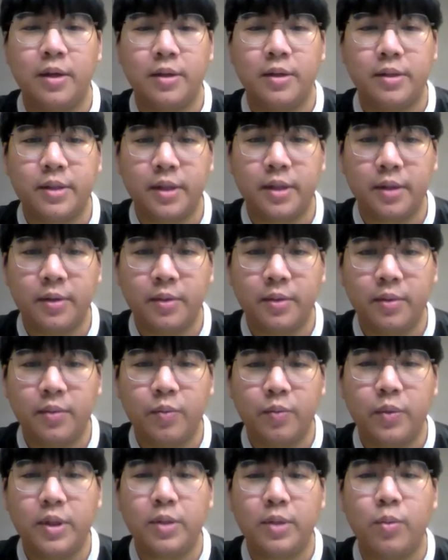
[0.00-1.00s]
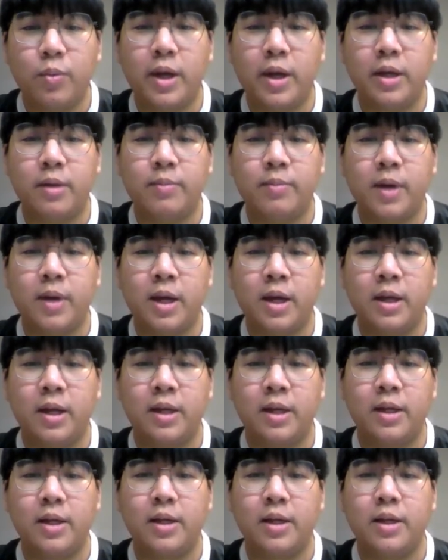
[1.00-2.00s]
Then we divide
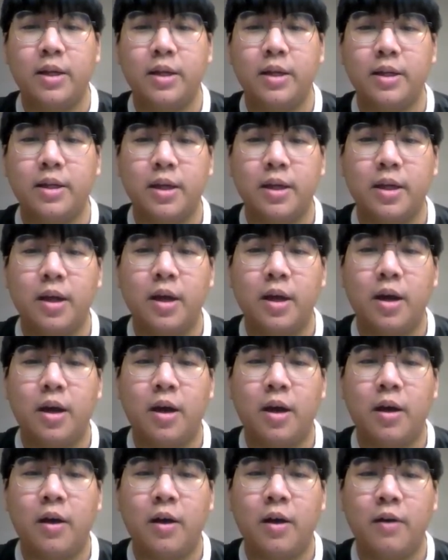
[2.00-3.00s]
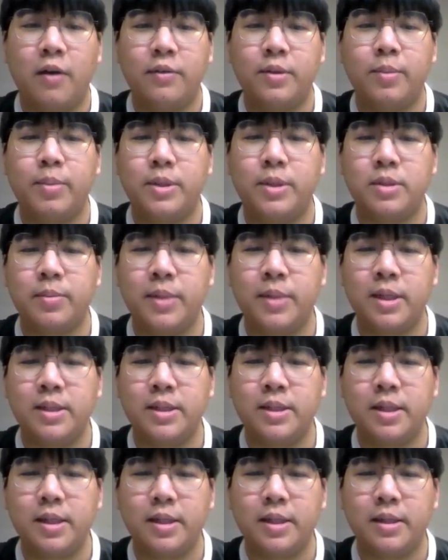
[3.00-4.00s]
by all of the
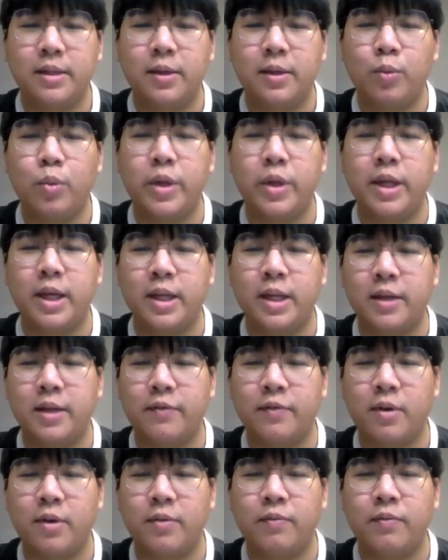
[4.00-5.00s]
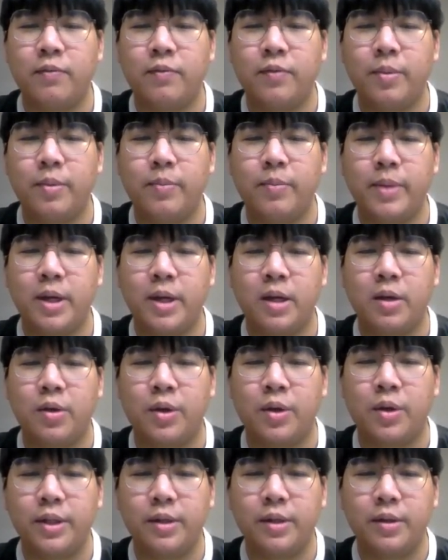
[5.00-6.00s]
possibility that we can get from flipping a
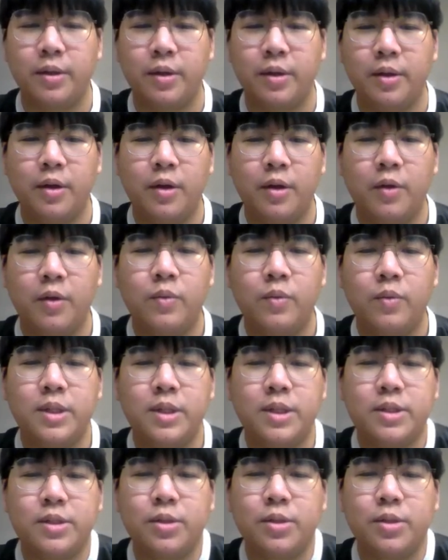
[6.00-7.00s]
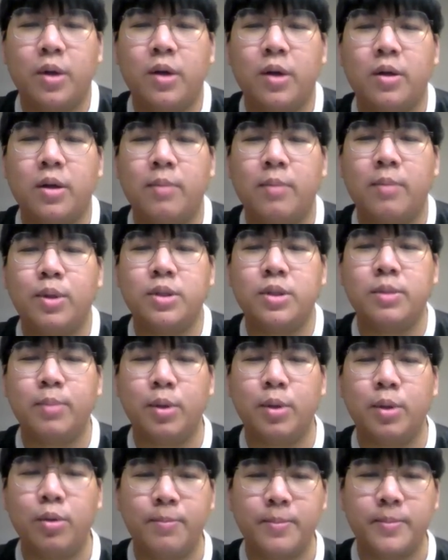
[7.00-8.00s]
coin, which is two outcomes
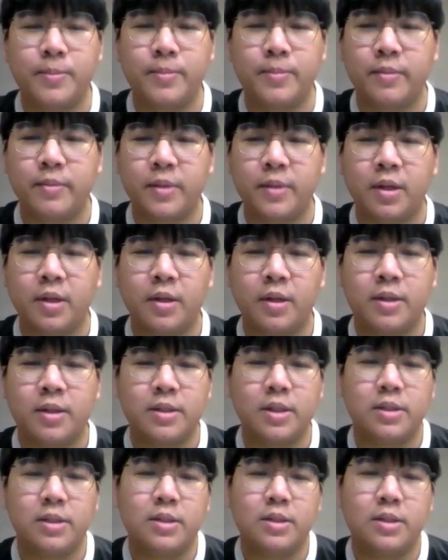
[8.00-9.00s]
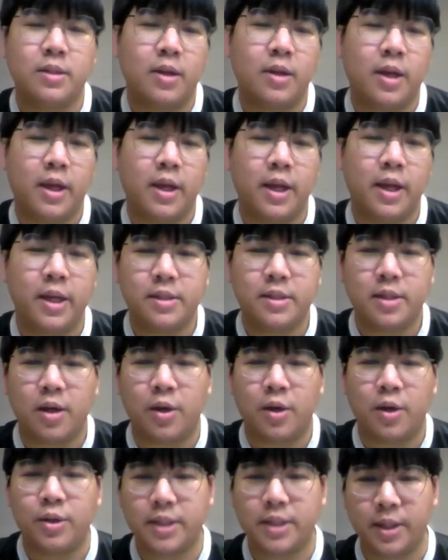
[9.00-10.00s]
possible, just heads
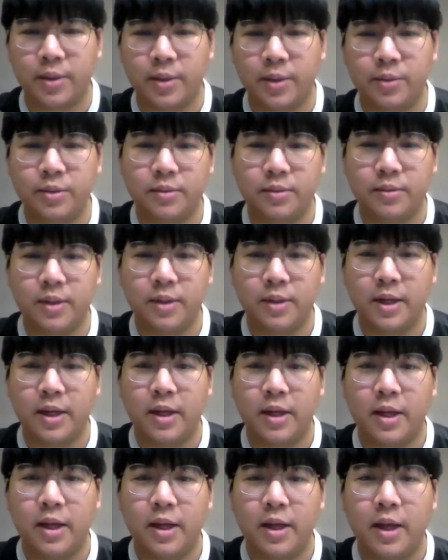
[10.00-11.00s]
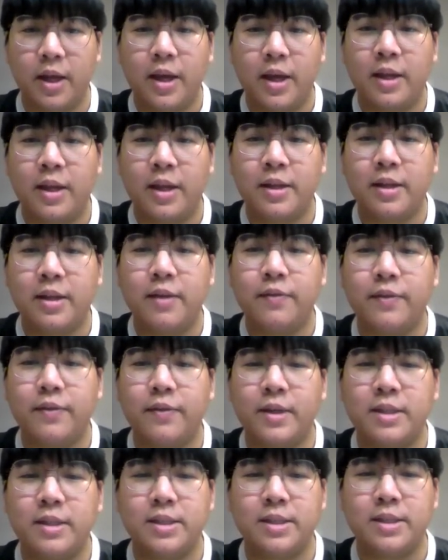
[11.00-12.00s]
or tails, and give
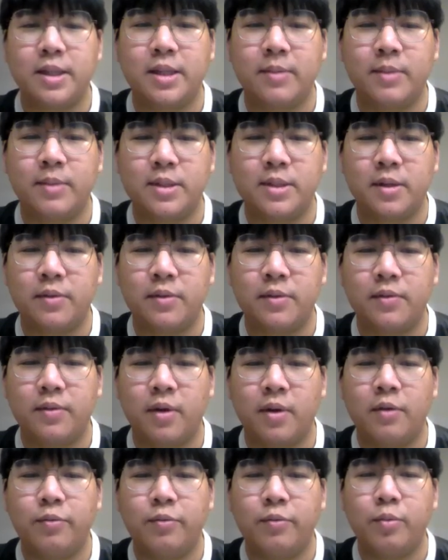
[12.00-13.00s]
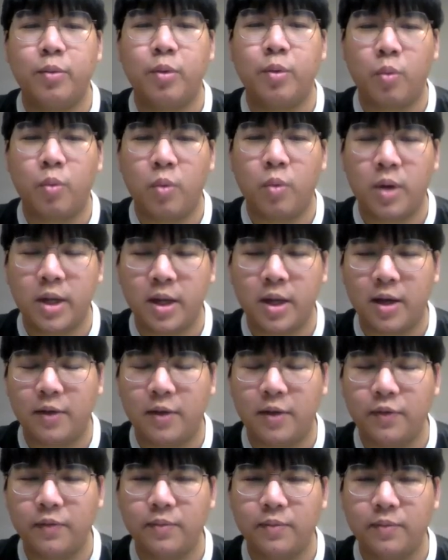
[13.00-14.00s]
us the same result of 1/2